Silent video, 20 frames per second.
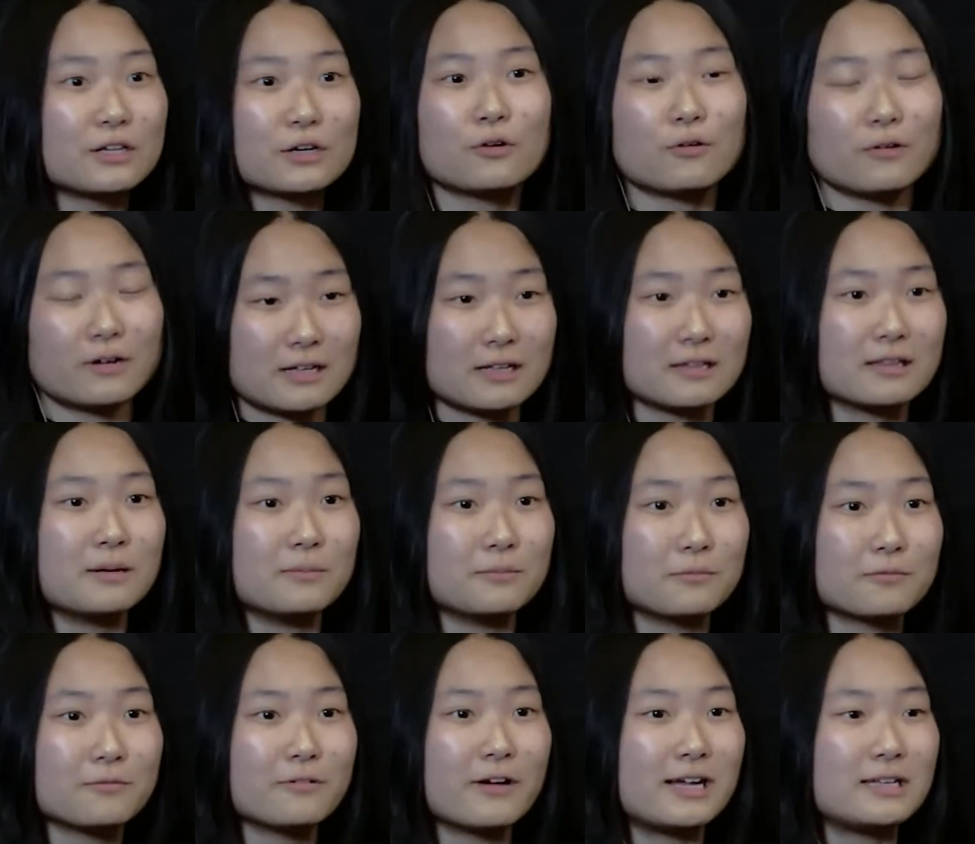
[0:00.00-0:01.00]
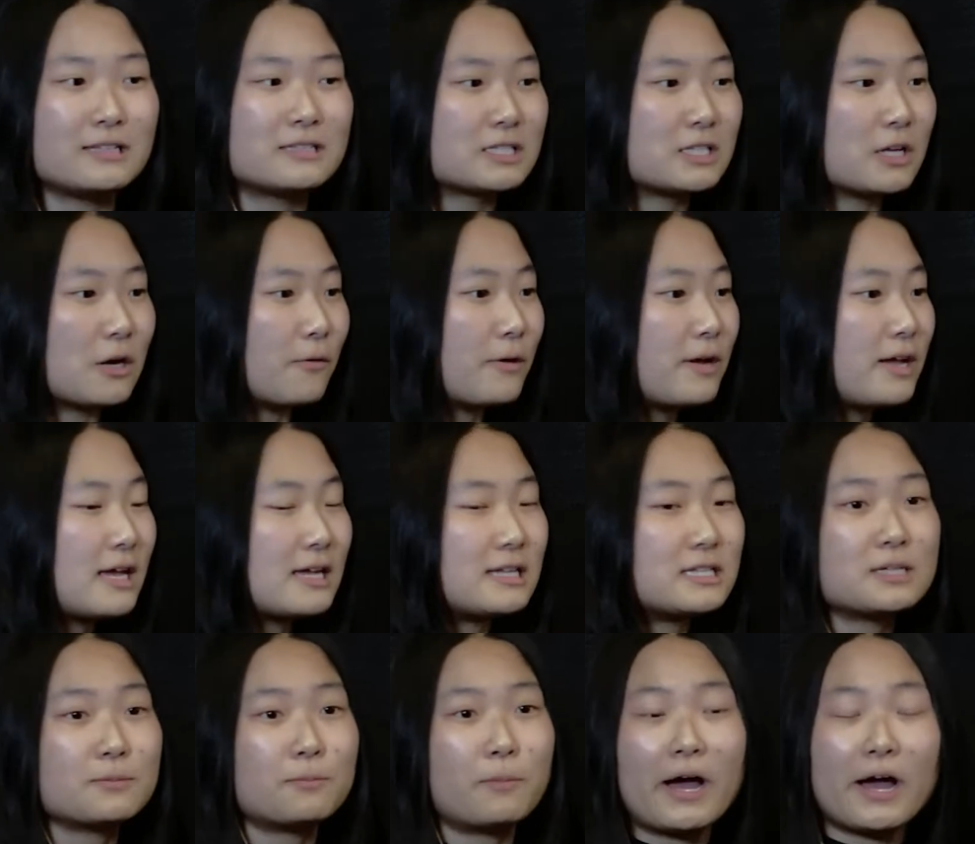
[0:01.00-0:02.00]
the curriculum, right? So
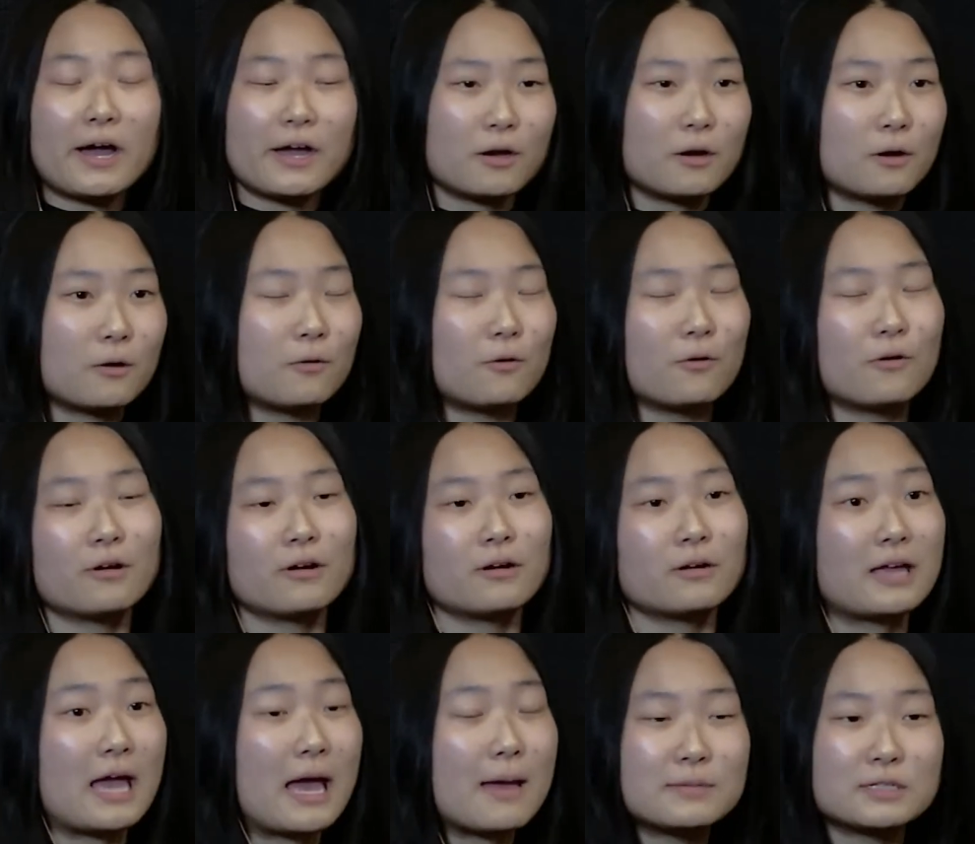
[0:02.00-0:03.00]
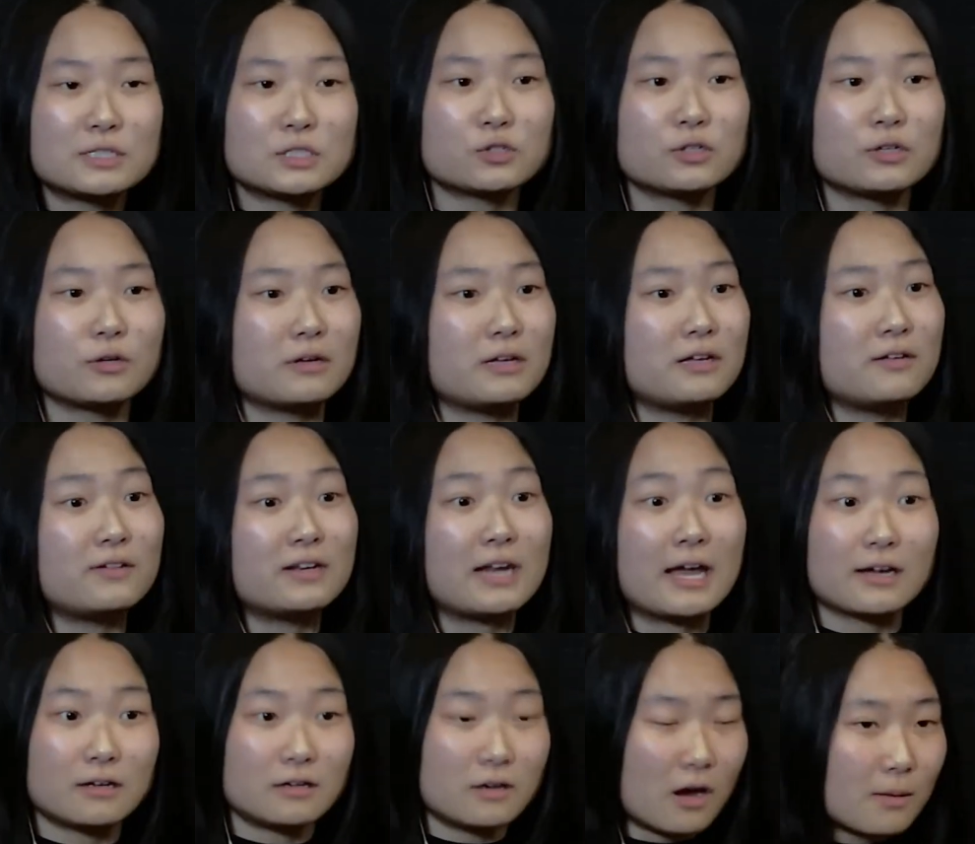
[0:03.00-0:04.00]
into bio or chemistry or even
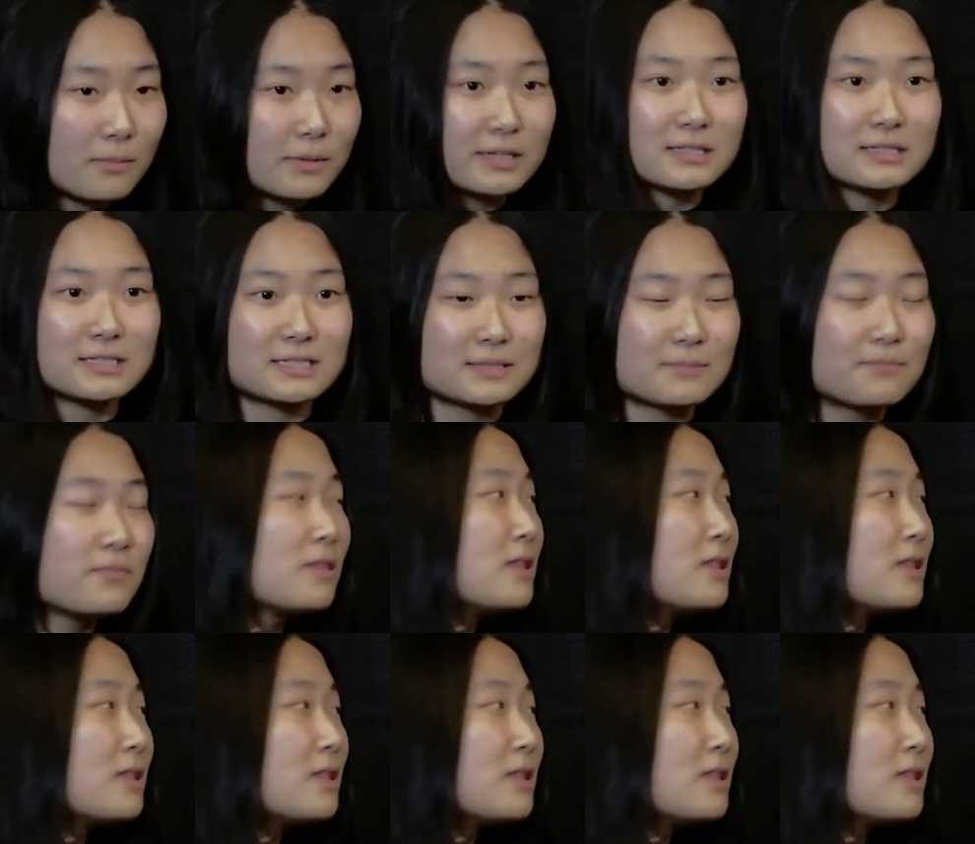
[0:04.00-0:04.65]
economics.